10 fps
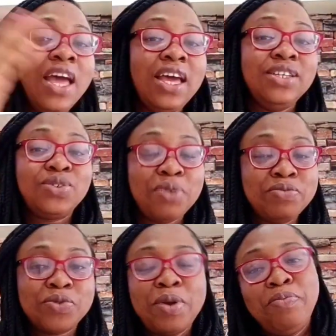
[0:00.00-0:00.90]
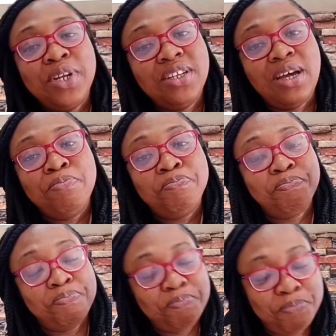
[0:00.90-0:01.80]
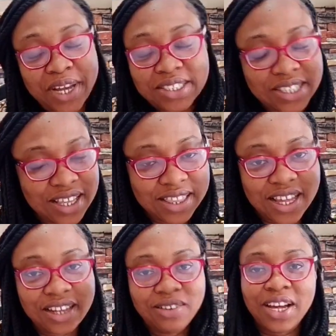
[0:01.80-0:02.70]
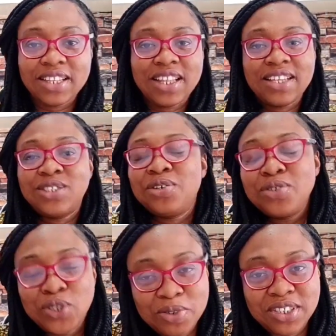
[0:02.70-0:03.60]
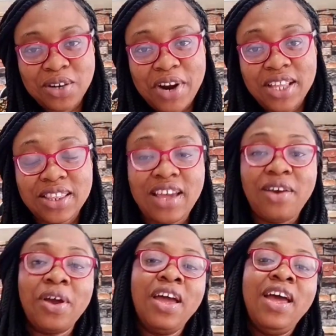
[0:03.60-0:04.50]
Is whipped cream better than, look at that tongue twister right there.